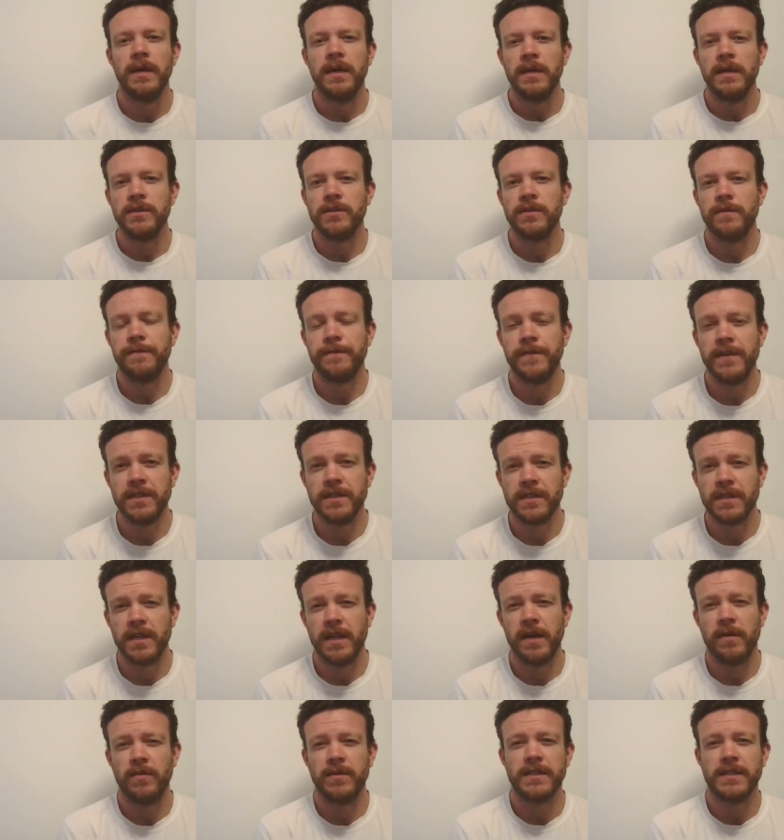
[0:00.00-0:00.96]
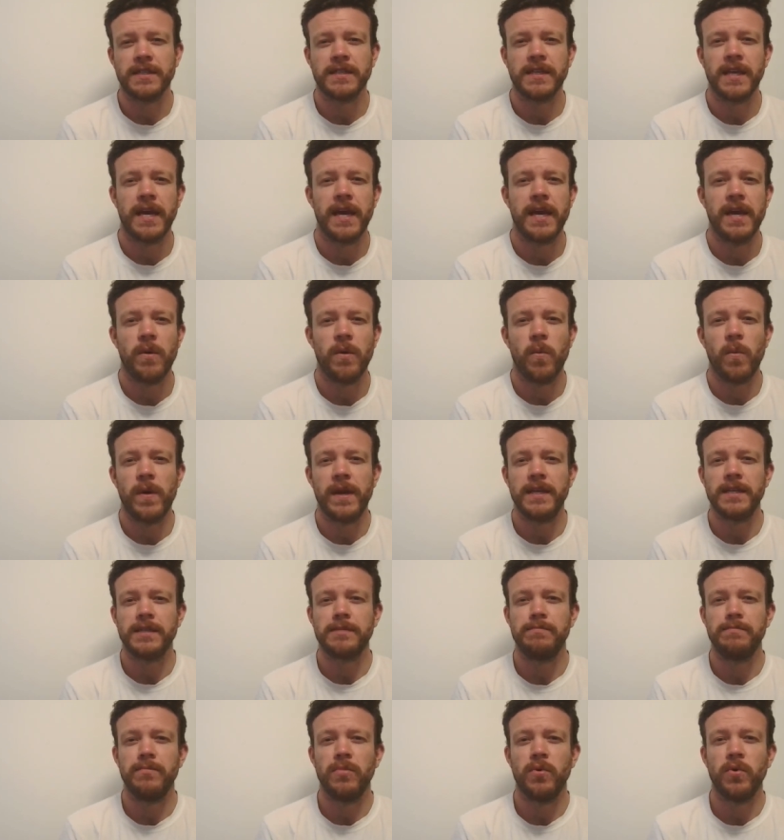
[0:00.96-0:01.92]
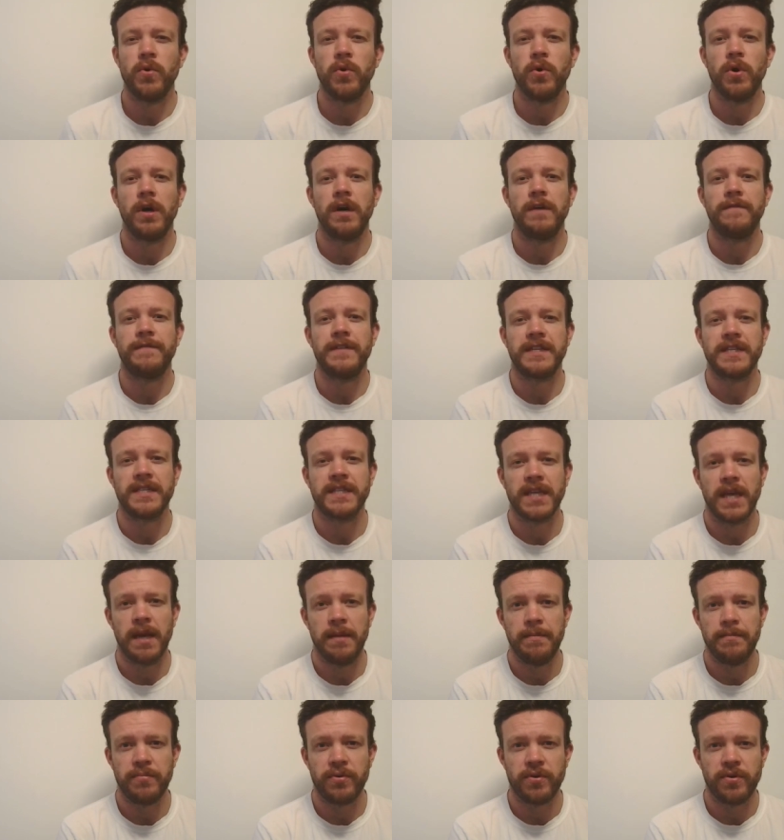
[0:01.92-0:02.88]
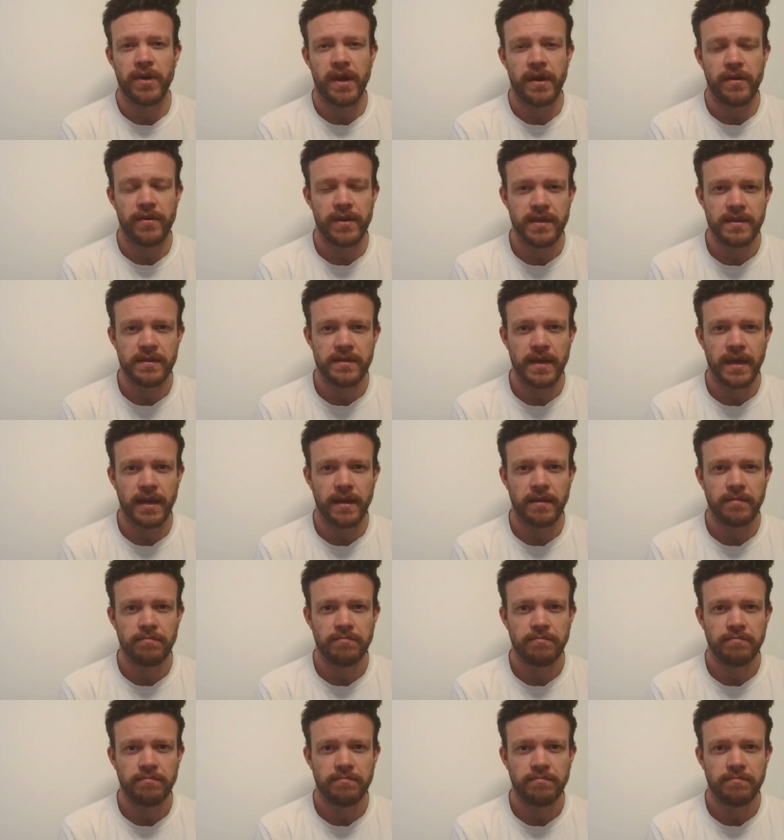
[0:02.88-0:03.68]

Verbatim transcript: So firstly, I would say when it's more of a temporary thing.